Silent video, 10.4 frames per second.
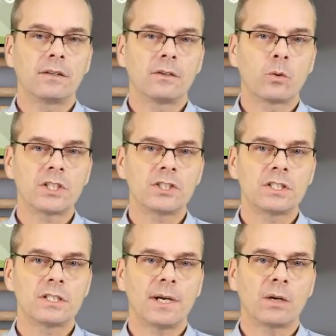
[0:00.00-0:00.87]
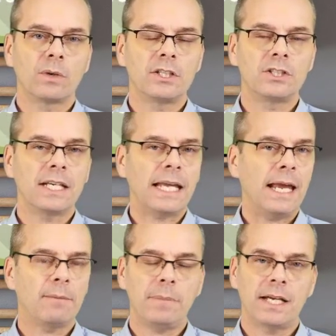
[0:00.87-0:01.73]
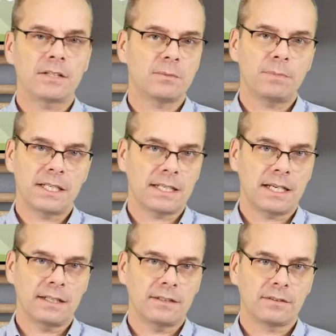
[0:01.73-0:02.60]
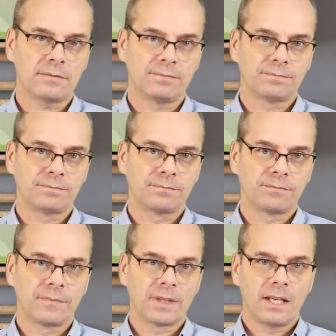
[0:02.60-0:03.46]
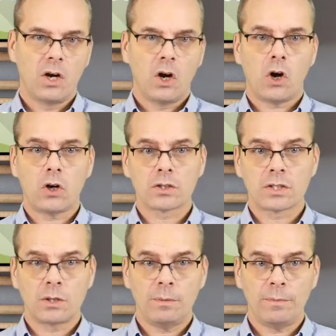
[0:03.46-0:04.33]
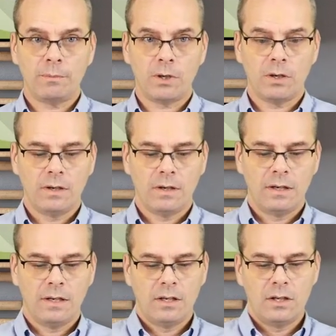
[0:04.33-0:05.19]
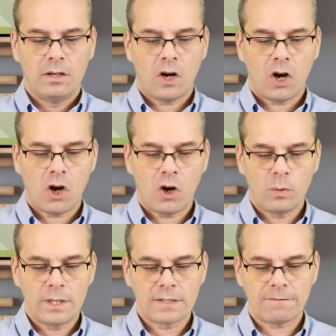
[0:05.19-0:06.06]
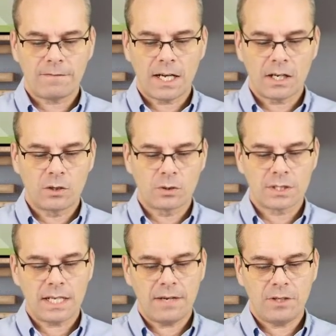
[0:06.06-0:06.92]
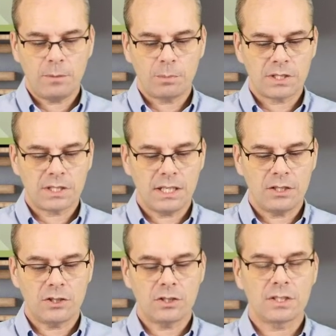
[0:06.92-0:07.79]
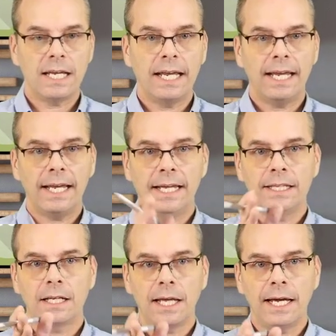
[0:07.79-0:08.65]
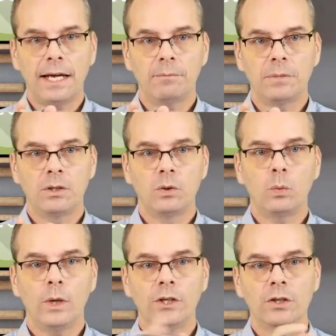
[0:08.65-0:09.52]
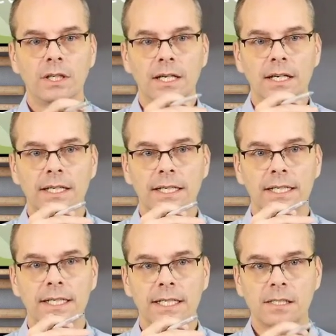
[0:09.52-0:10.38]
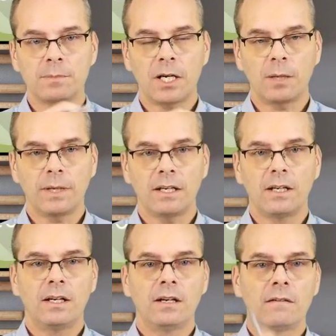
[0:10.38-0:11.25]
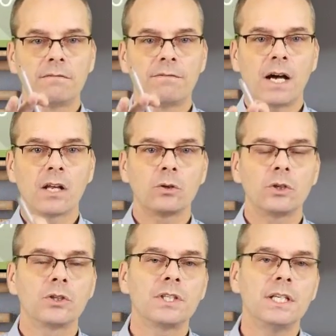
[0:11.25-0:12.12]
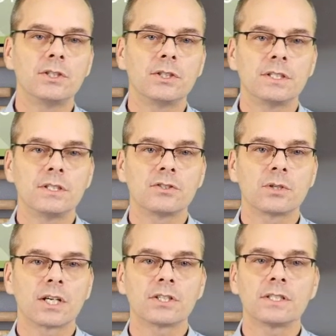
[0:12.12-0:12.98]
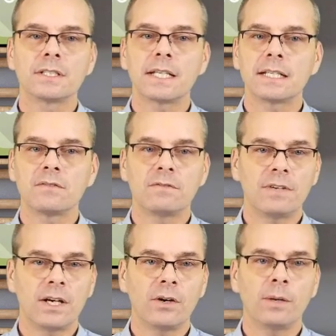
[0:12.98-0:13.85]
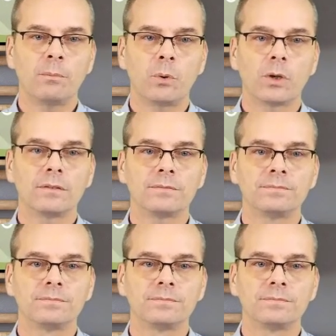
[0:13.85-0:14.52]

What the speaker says: Questions about religion can't be answered by science. Also remember, always follow safety procedures in the lab when you're conducting an experiment. Follow your teacher's instructions. That's very important.